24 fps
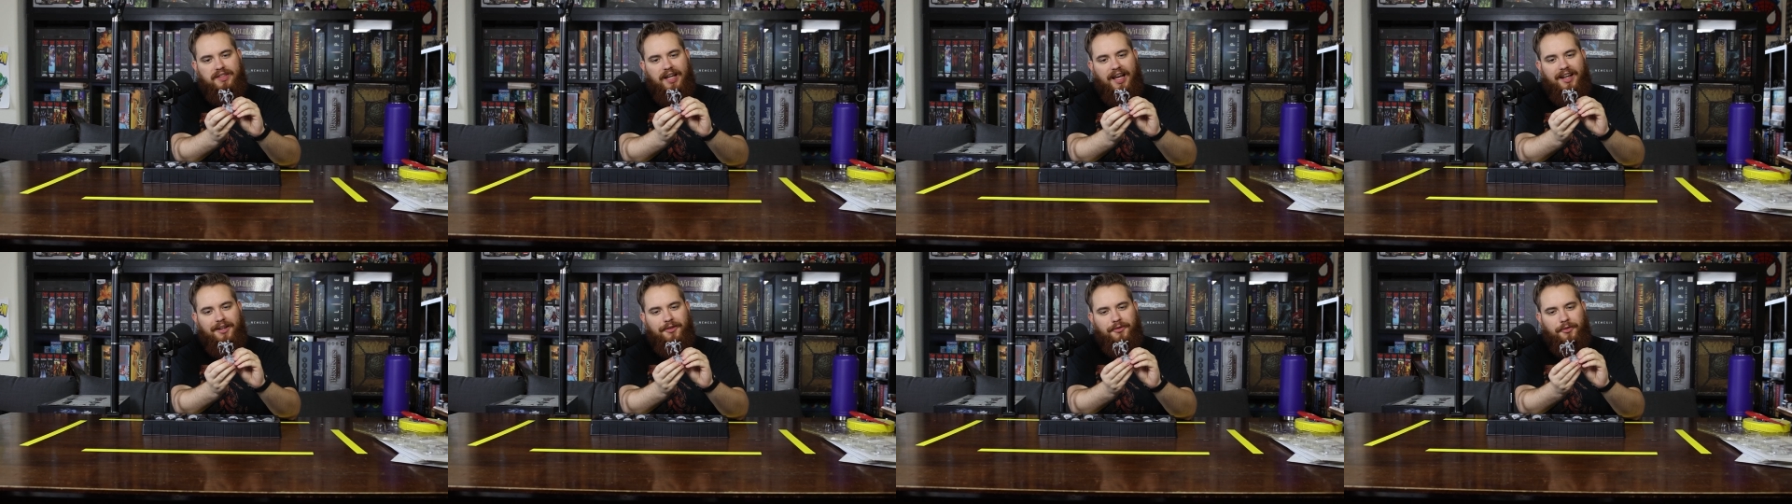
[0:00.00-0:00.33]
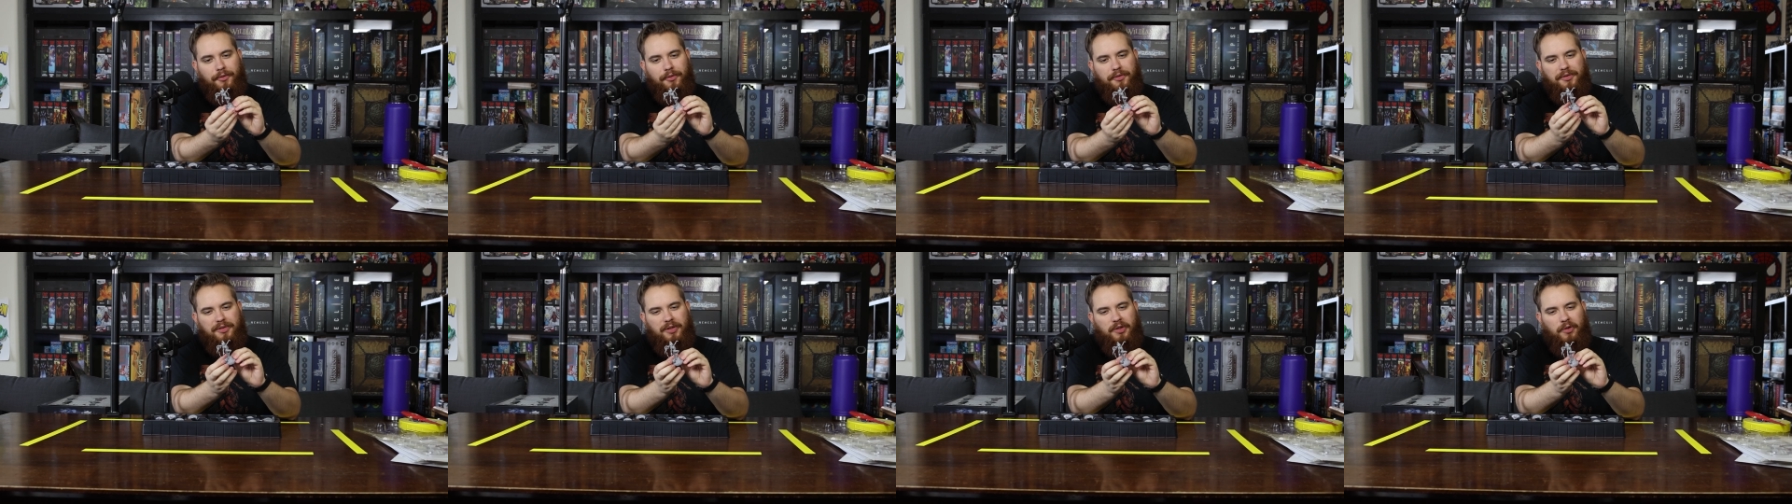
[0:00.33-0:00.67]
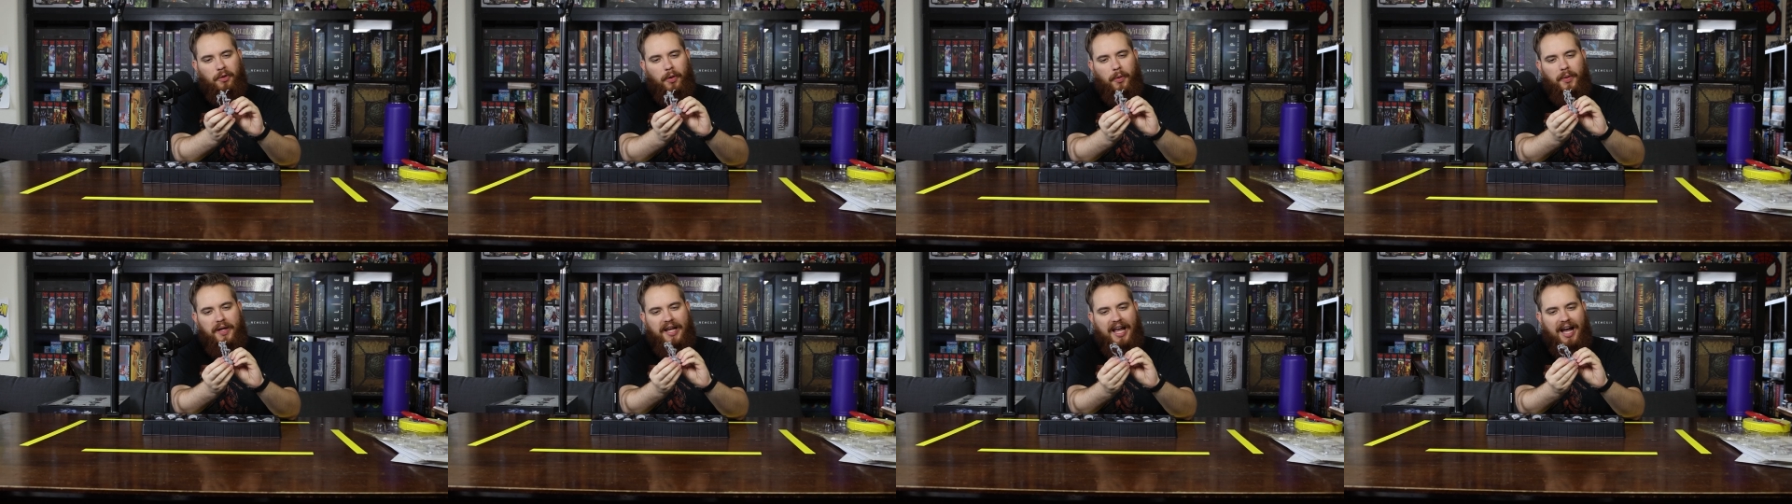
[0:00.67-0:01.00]
tendrils
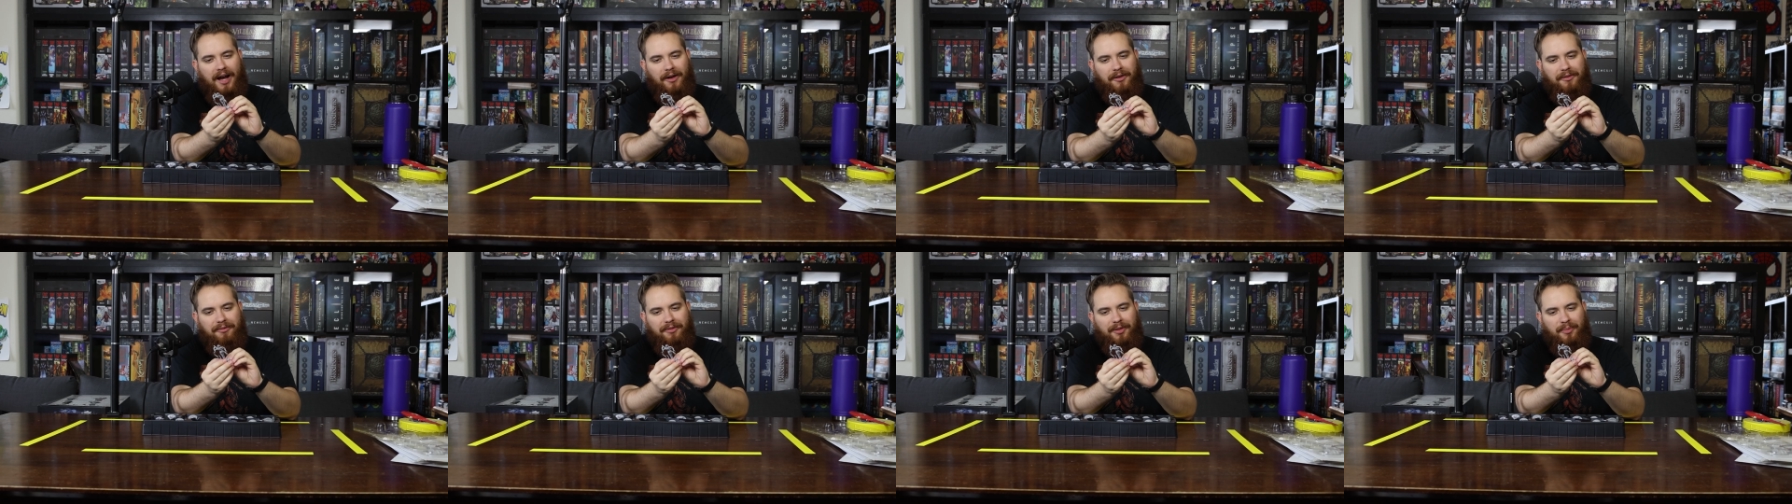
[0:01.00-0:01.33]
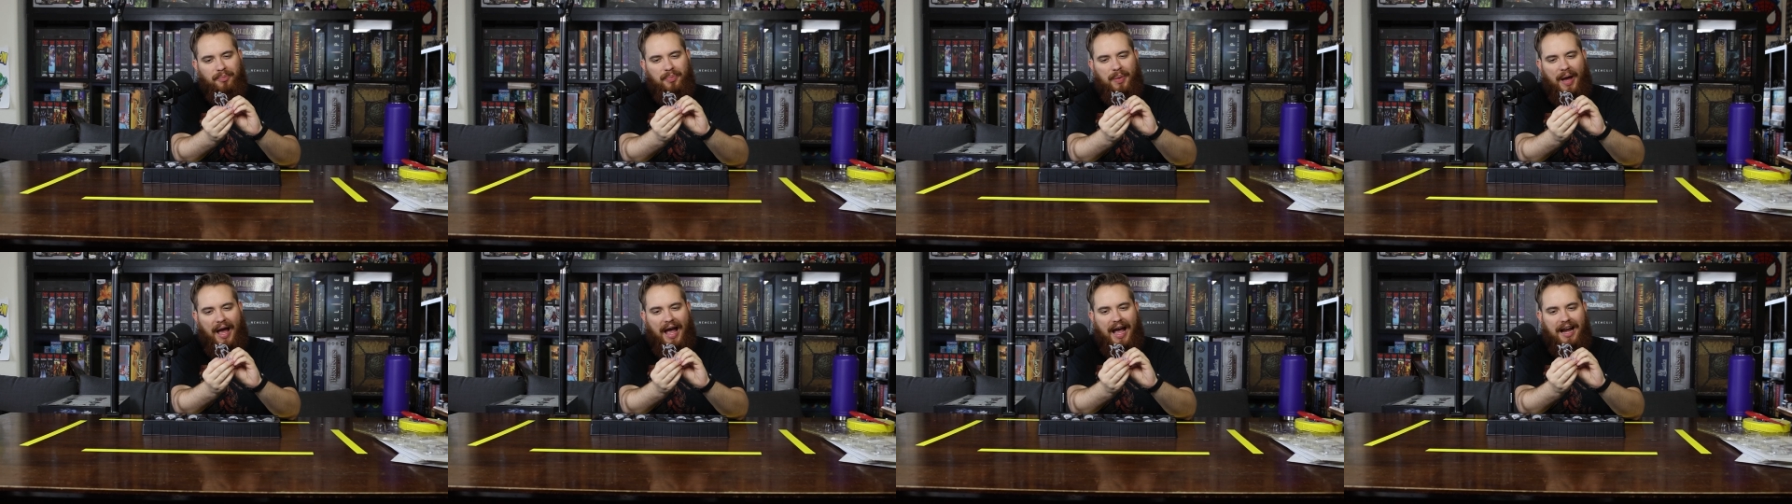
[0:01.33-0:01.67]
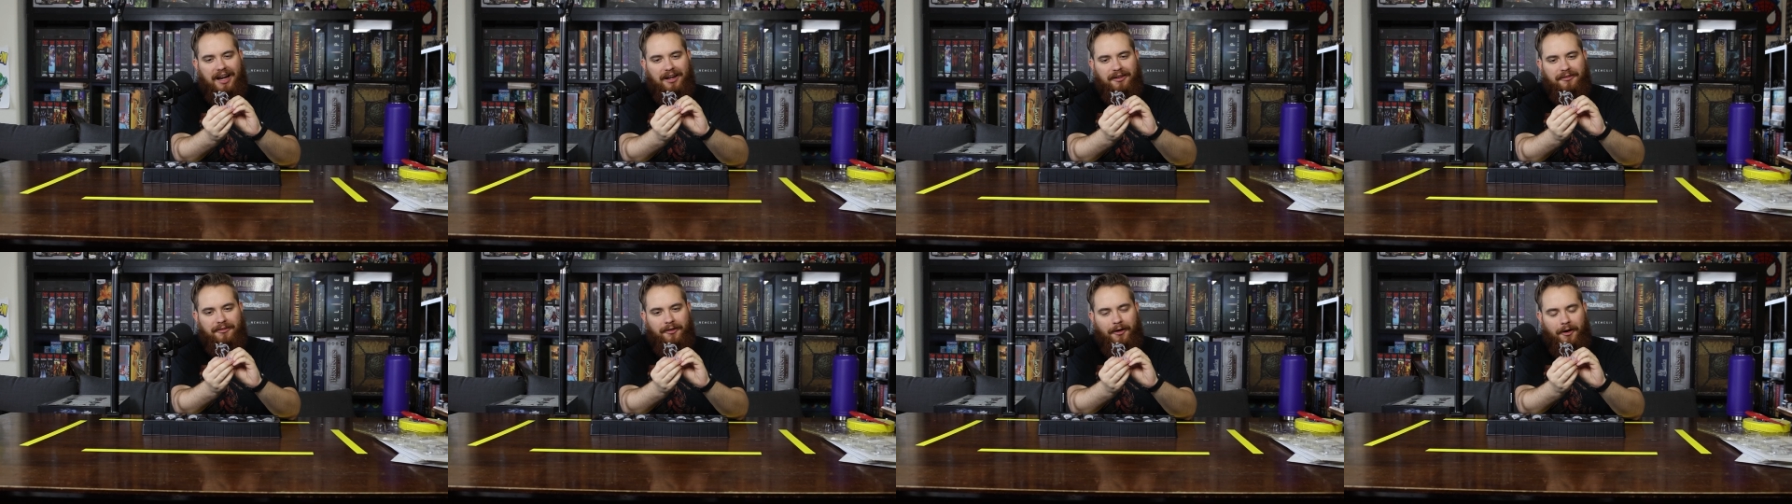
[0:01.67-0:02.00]
growing out of the
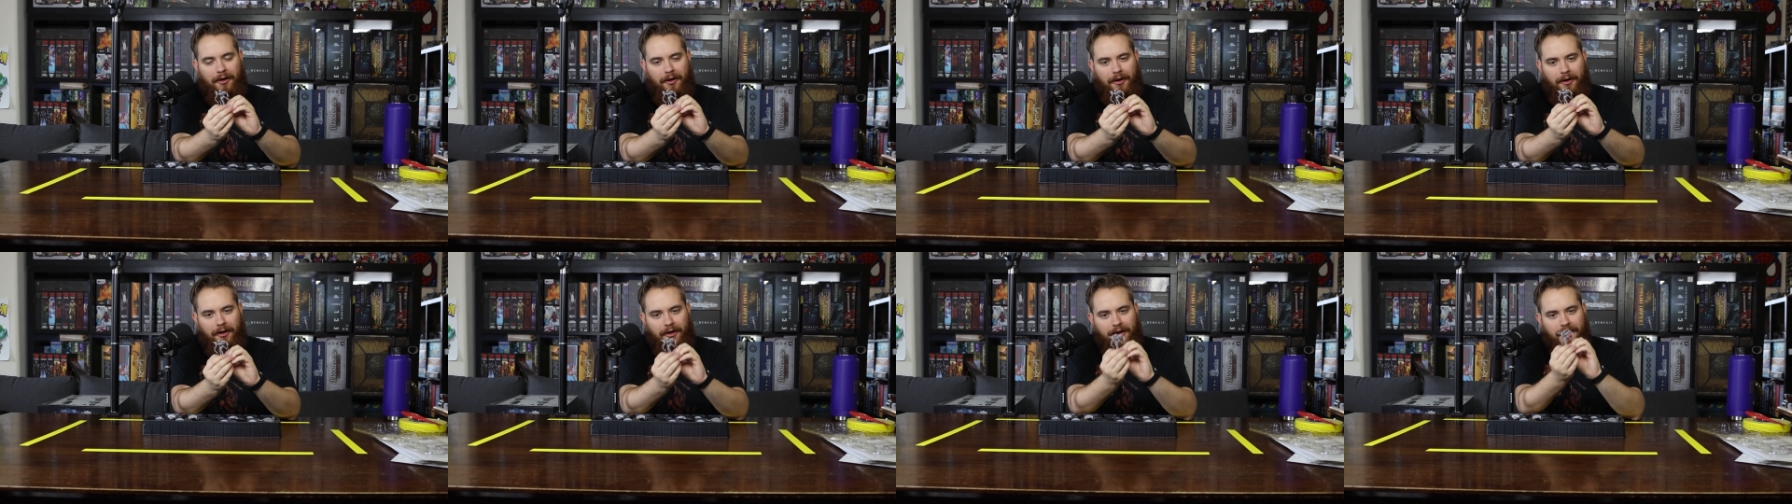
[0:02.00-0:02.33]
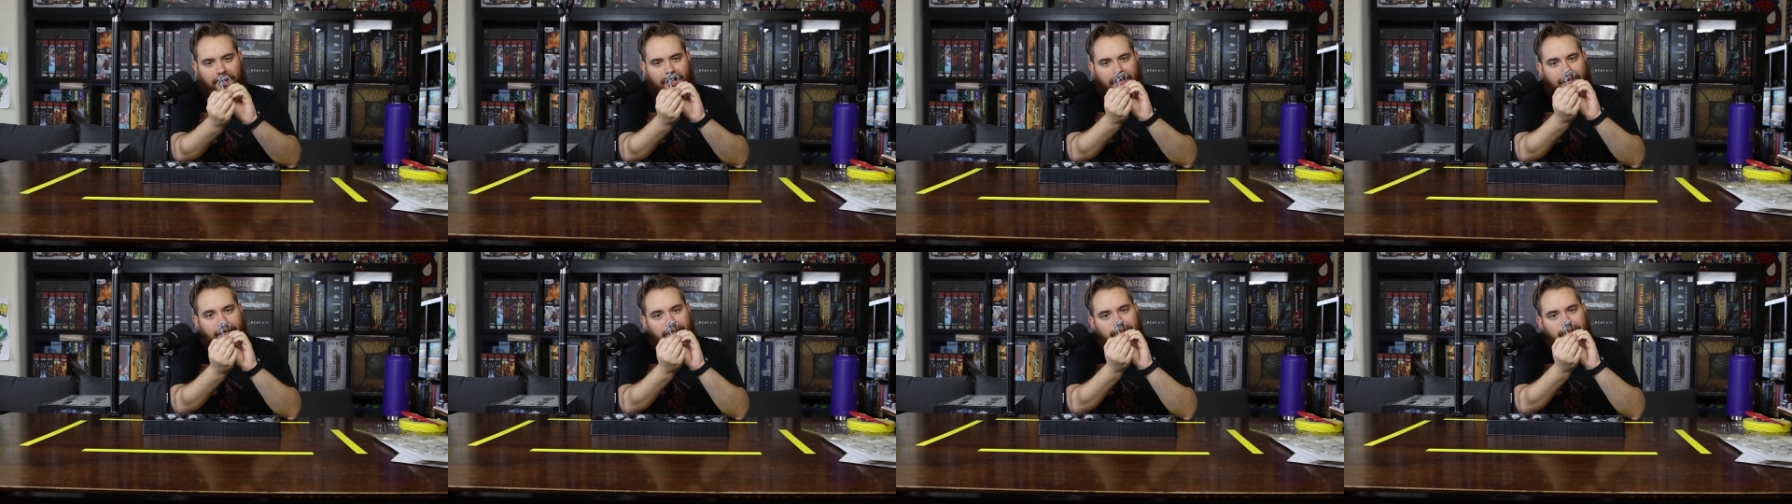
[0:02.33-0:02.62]
back of her.